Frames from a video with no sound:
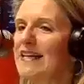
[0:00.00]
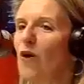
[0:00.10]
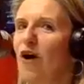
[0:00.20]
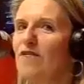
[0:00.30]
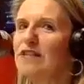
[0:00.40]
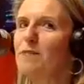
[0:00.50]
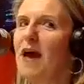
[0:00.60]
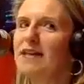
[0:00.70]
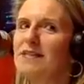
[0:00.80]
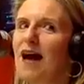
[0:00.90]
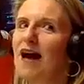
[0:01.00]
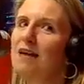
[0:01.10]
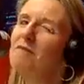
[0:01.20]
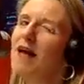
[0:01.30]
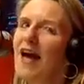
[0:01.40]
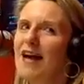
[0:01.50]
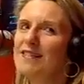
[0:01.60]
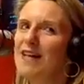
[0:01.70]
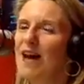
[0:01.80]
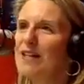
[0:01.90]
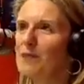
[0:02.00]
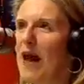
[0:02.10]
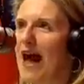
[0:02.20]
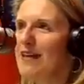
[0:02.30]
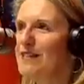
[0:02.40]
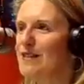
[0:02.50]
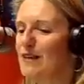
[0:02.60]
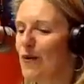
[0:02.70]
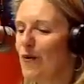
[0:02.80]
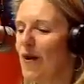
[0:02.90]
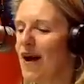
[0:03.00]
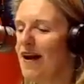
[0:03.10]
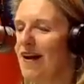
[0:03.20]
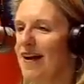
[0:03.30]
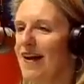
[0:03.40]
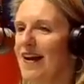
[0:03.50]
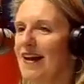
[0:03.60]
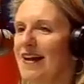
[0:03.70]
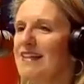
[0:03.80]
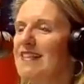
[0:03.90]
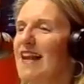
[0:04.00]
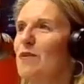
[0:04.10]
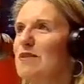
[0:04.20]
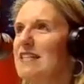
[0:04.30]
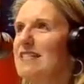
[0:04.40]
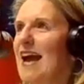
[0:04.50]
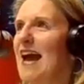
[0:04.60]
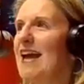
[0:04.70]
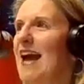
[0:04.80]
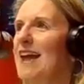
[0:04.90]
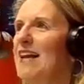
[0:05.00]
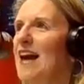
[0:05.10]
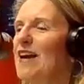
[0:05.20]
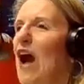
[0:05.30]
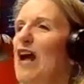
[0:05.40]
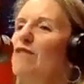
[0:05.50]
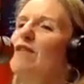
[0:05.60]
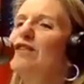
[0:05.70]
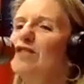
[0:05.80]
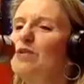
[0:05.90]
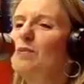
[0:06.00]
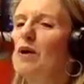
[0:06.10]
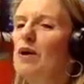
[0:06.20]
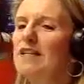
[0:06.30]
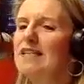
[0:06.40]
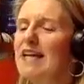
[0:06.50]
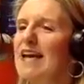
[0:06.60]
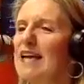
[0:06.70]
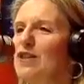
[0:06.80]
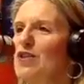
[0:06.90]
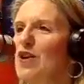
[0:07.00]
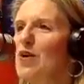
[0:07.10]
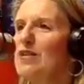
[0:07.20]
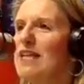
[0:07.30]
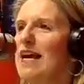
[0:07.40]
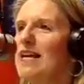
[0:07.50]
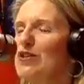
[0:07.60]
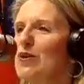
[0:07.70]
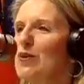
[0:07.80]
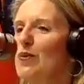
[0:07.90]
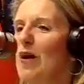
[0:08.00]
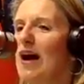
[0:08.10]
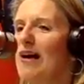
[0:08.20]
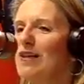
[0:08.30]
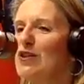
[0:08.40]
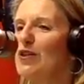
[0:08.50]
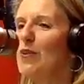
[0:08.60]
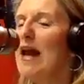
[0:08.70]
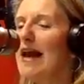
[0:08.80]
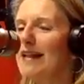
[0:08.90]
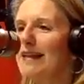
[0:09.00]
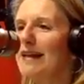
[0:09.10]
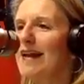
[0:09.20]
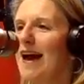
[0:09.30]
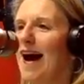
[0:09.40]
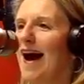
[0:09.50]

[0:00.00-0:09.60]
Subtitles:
the office mascot, has passed. So today was the day, and I kind of actually am going to dedicate the show today to Haley.